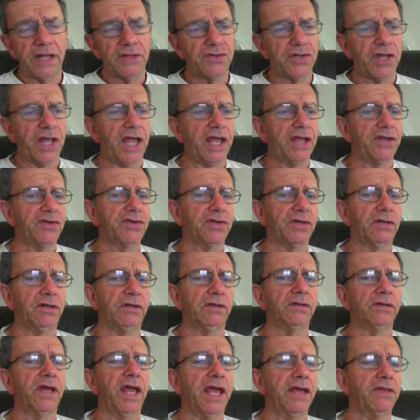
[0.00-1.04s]

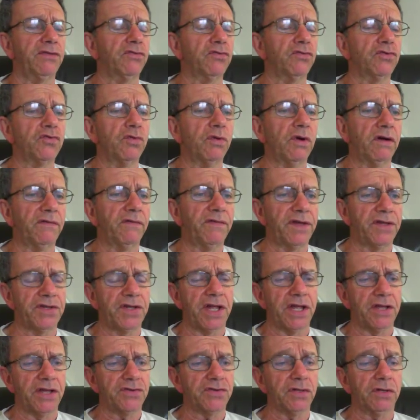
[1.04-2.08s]
educational K through 12
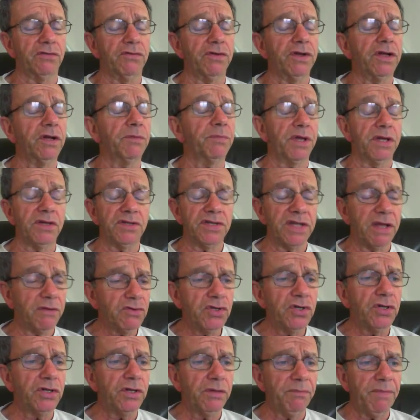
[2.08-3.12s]
educational career, because I
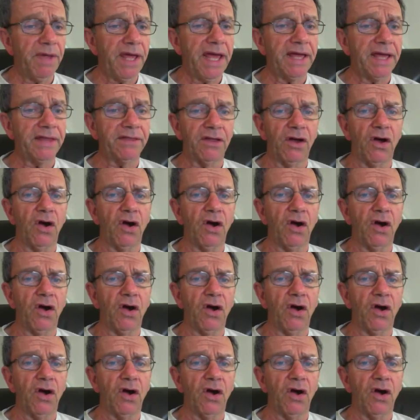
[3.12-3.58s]
was good in math.